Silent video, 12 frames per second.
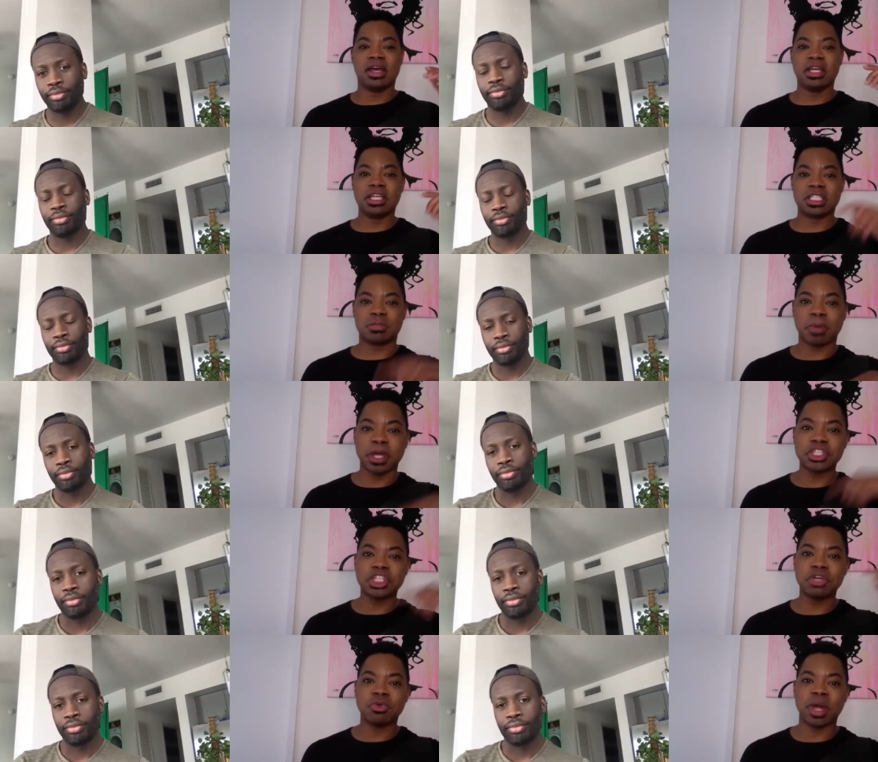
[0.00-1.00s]

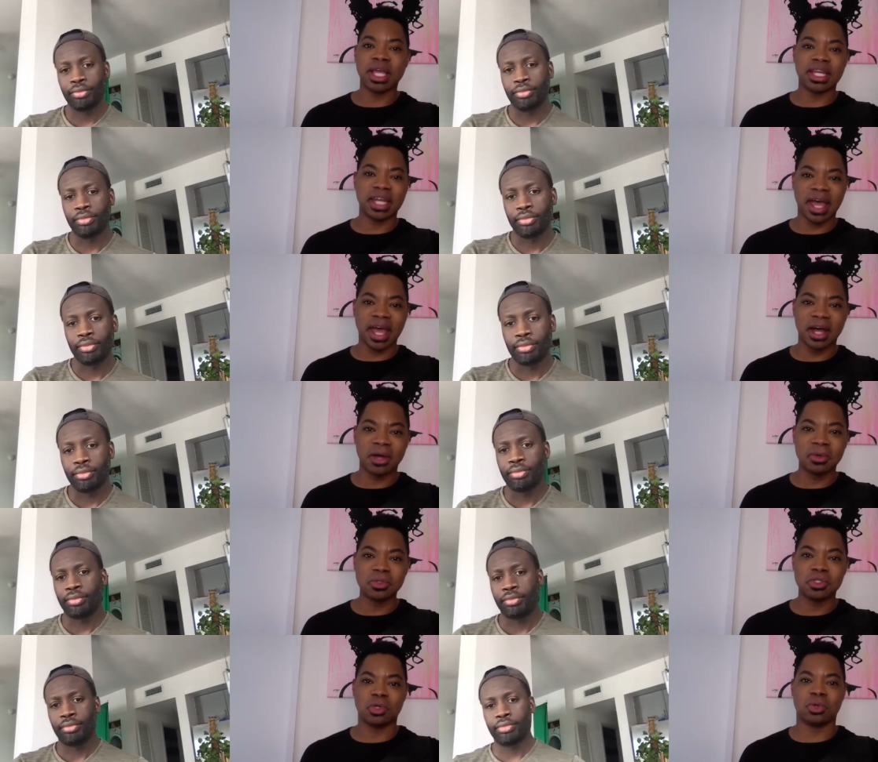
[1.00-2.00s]
Speaker 1: especially right now
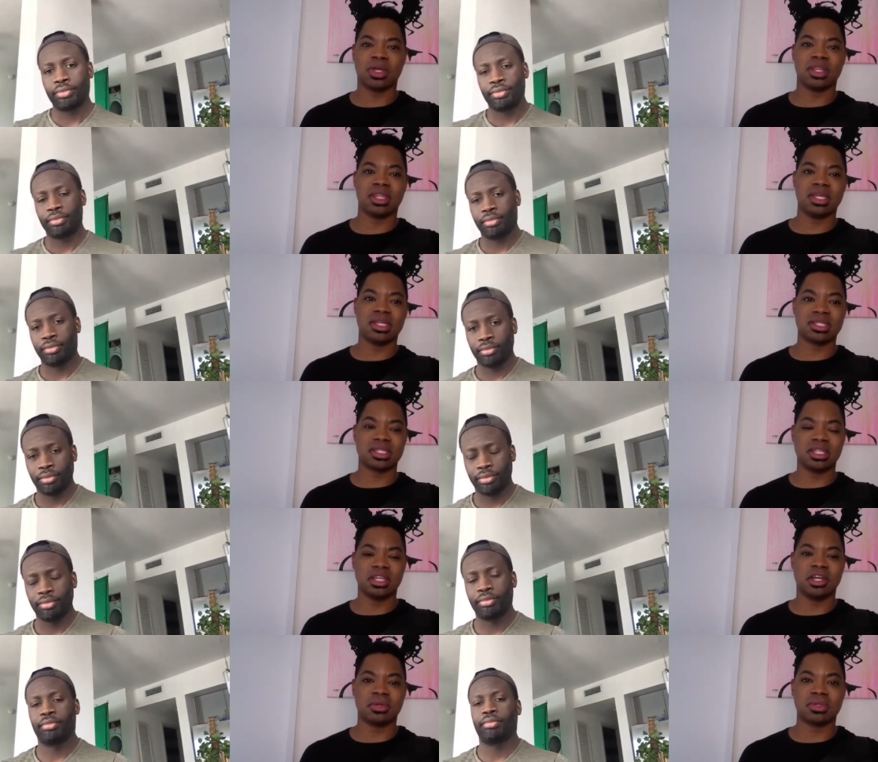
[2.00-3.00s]
during this, you
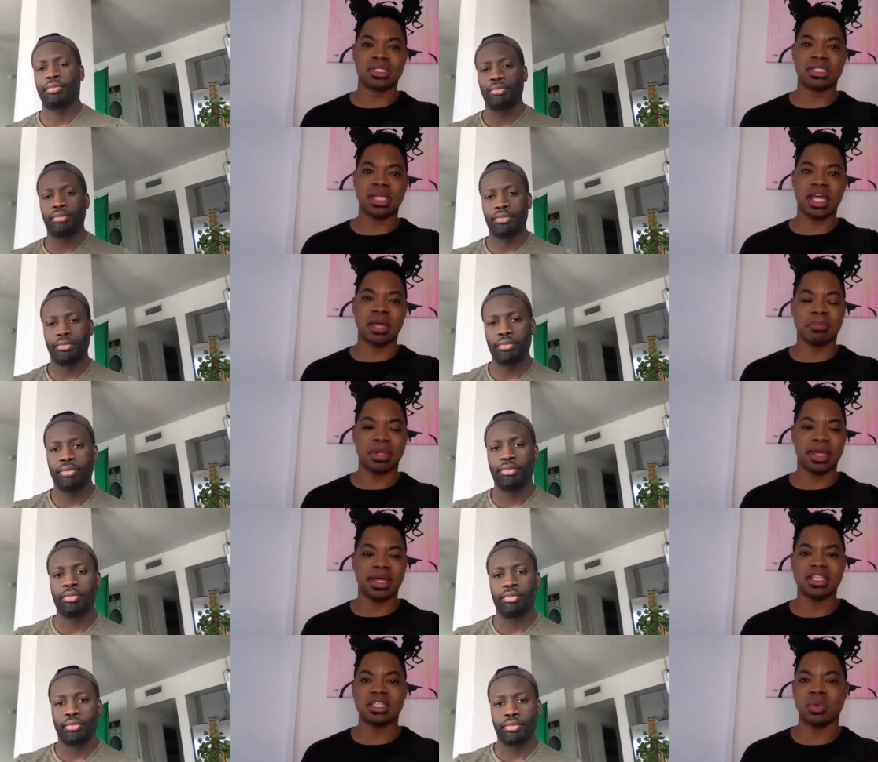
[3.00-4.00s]
know, stay in
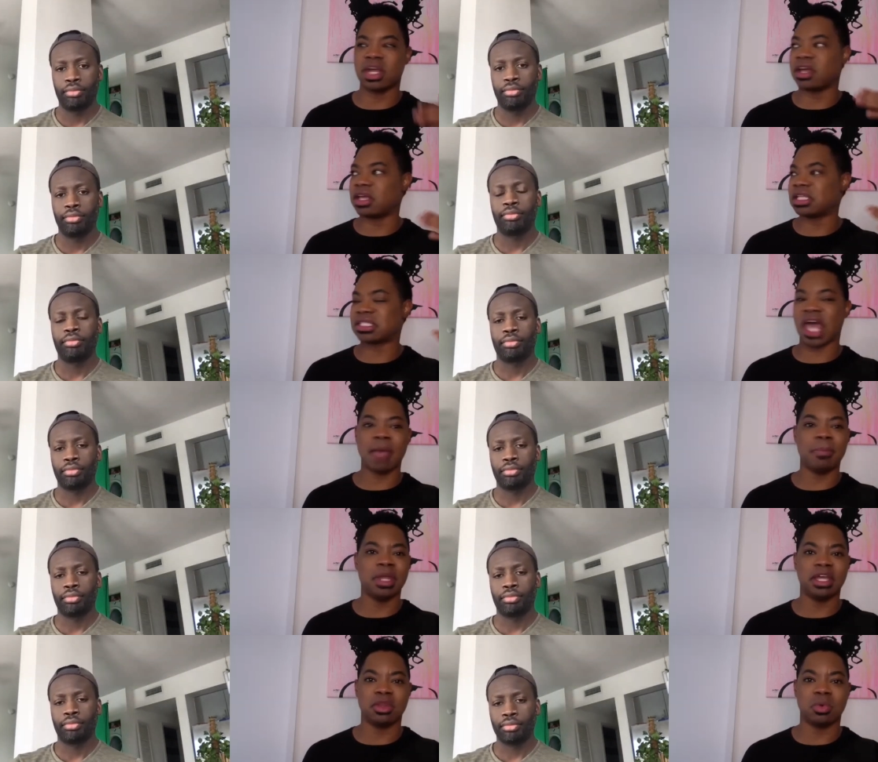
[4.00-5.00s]
place and what is
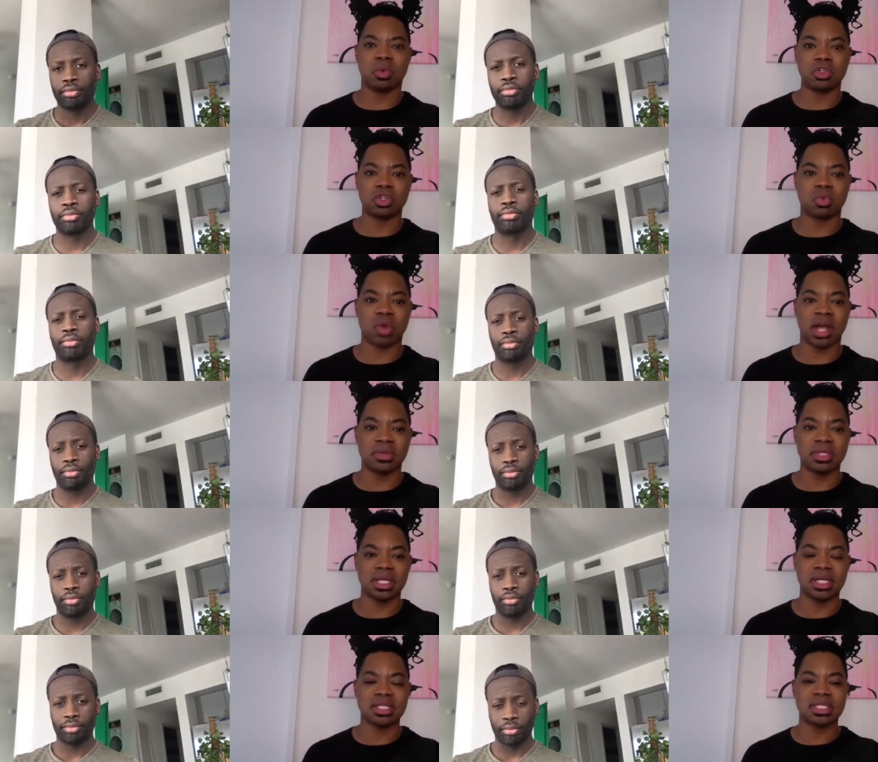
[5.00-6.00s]
happening in the world around
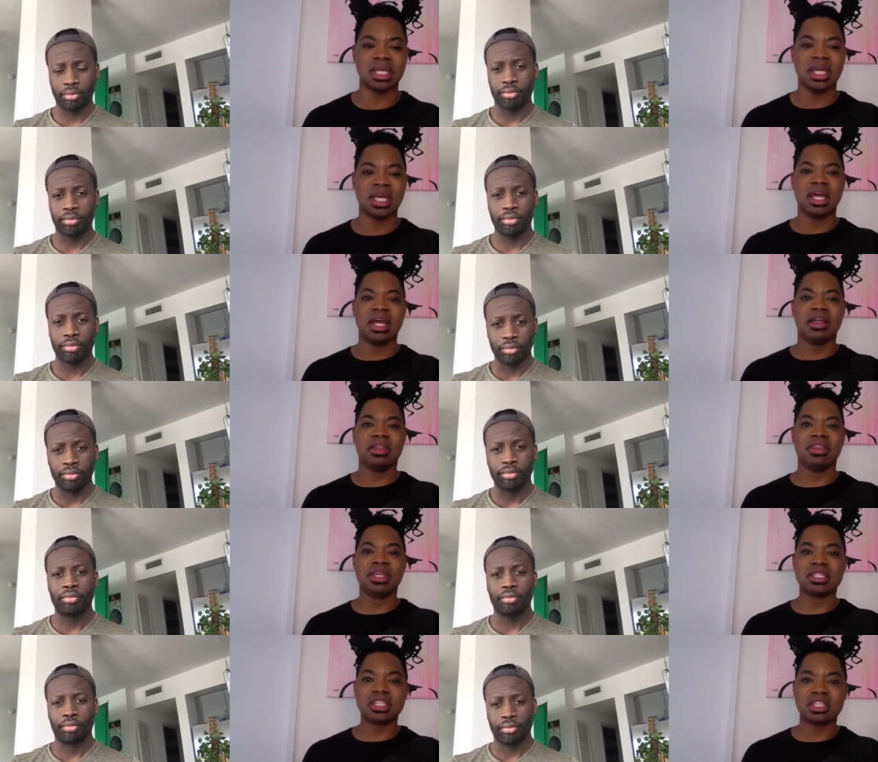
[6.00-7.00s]
us,
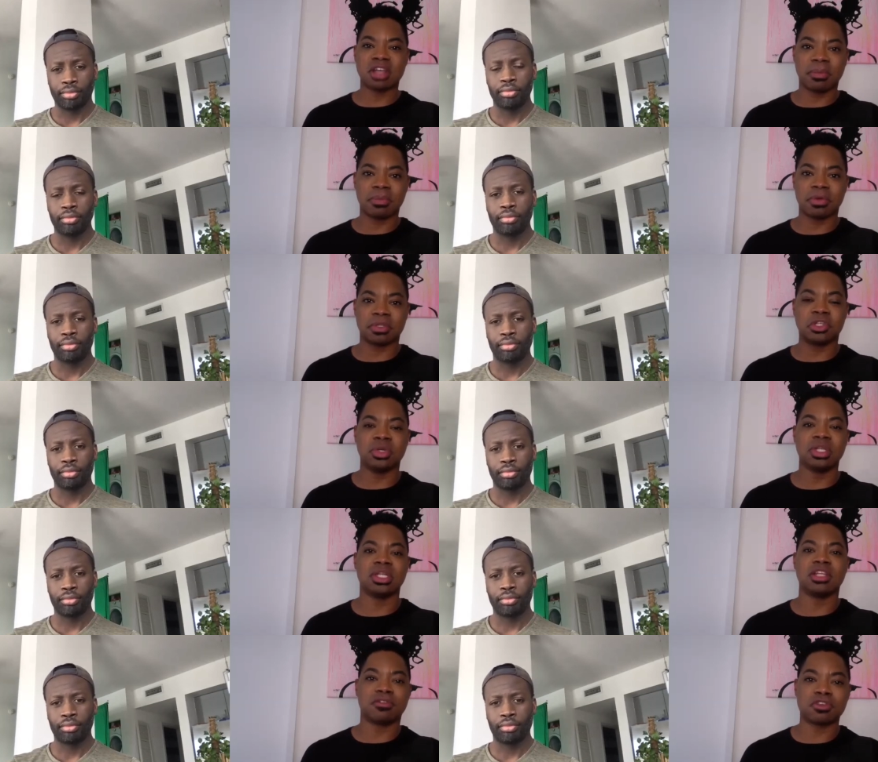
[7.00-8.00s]
this is
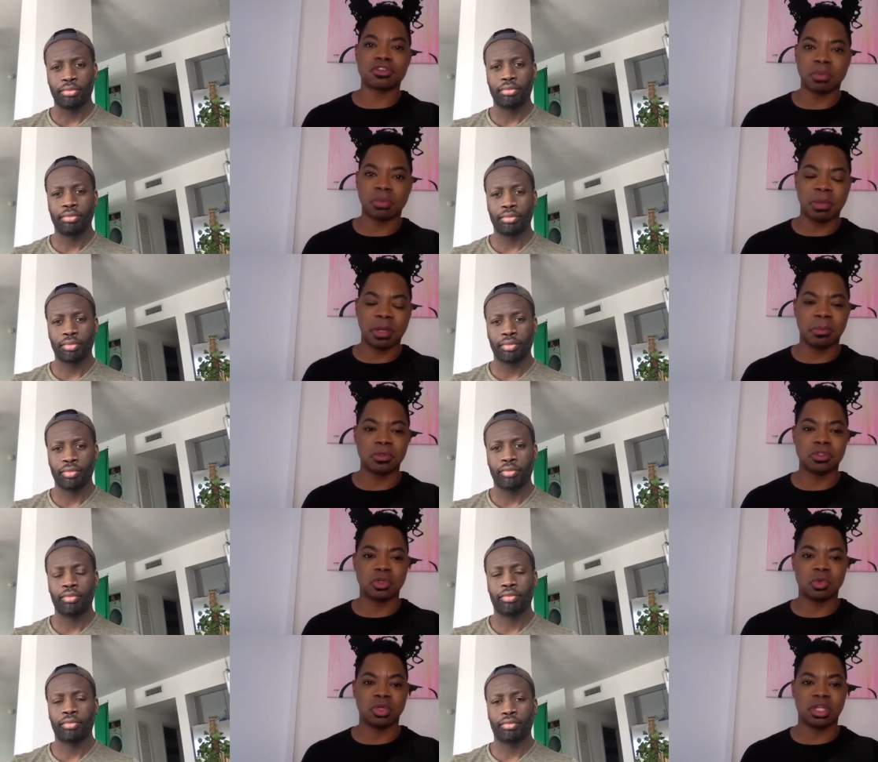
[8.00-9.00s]
opportunities for so many people to
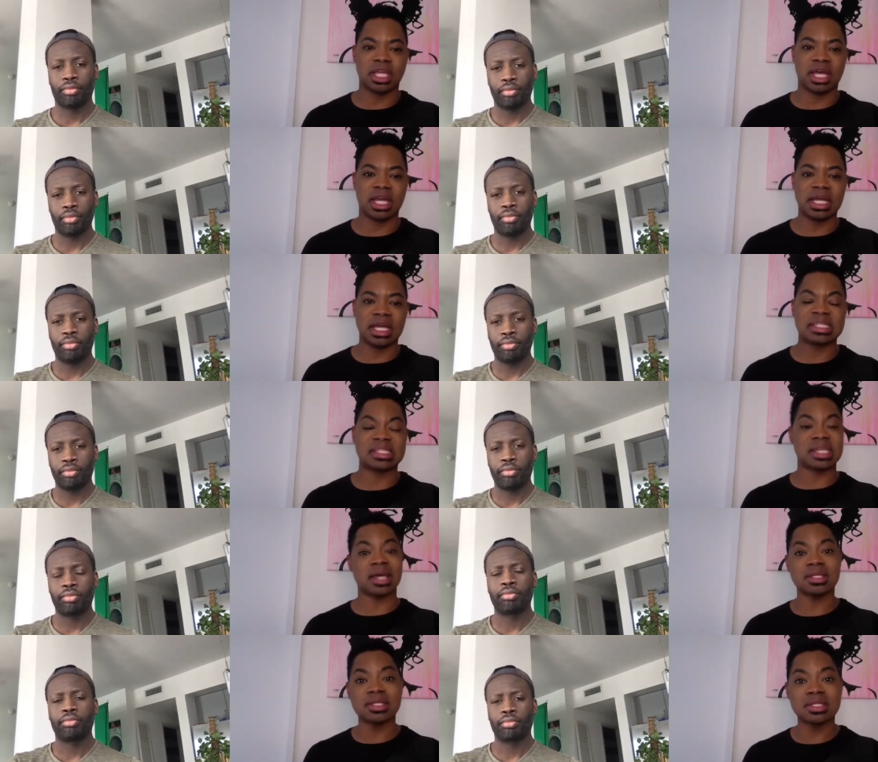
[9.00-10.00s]
really kind of
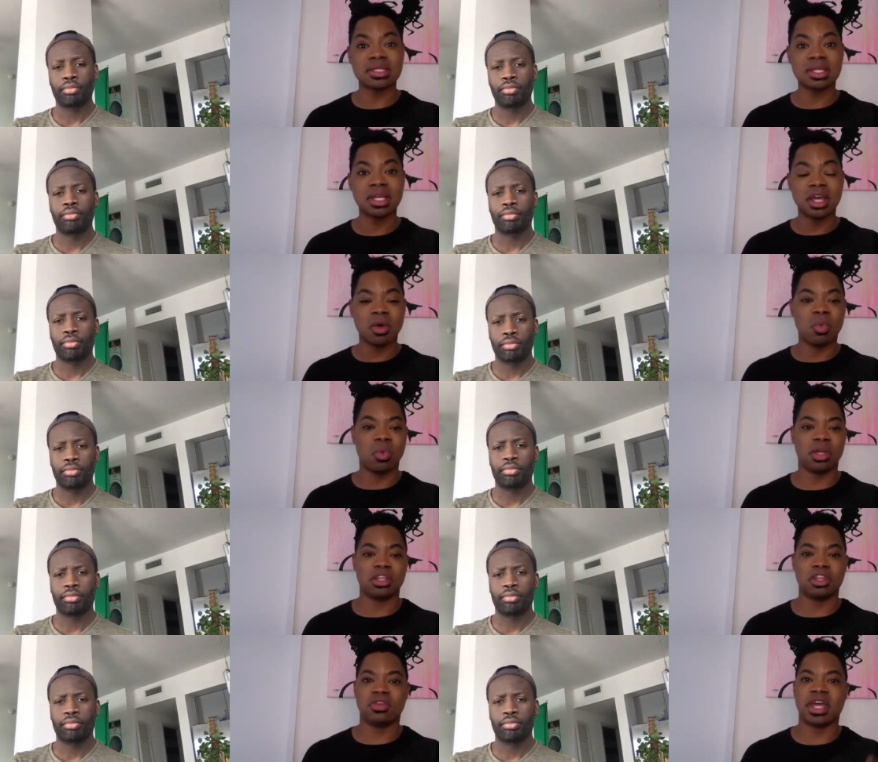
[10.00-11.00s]
assess
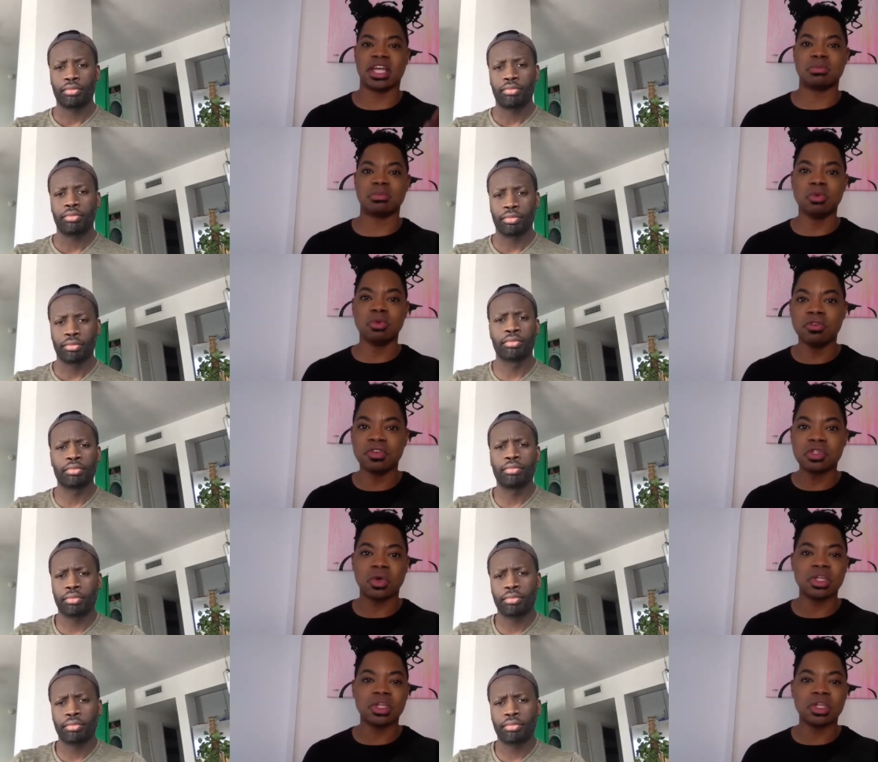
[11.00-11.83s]
what their next move is going